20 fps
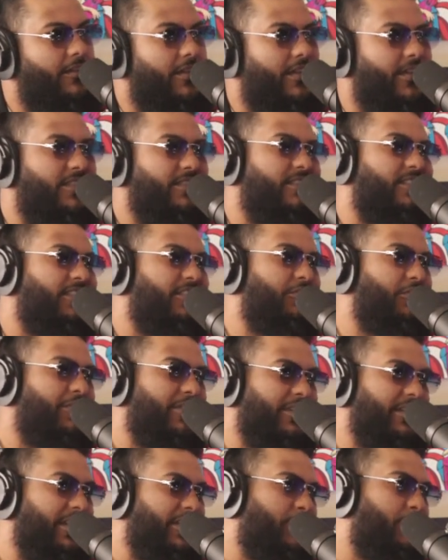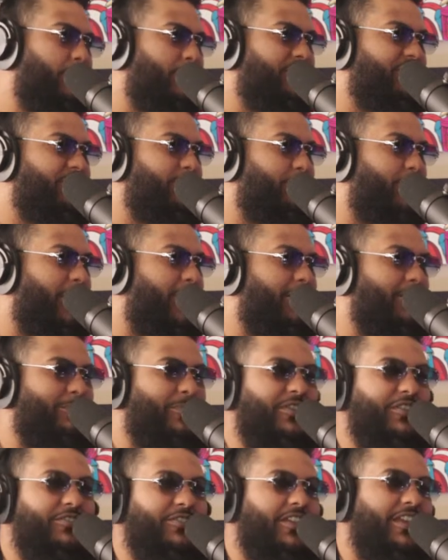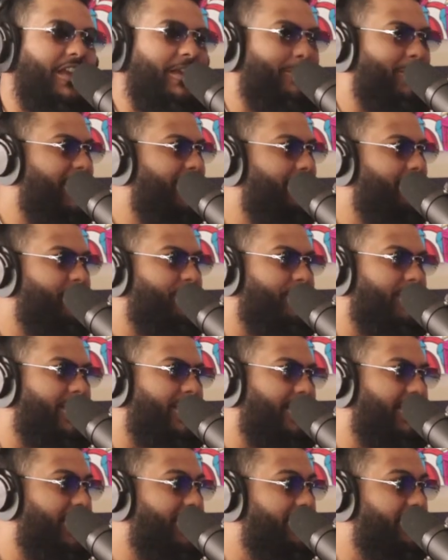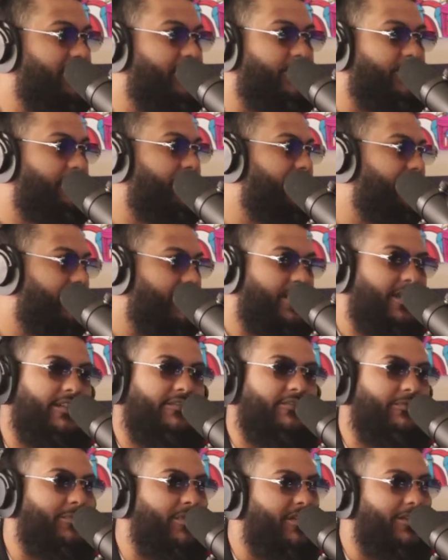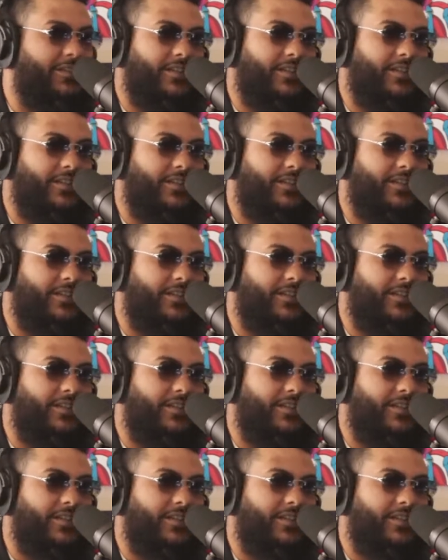it, it, you can lead a horse change, to water, bro. but you can't make him drink, and that's the truest shit ever,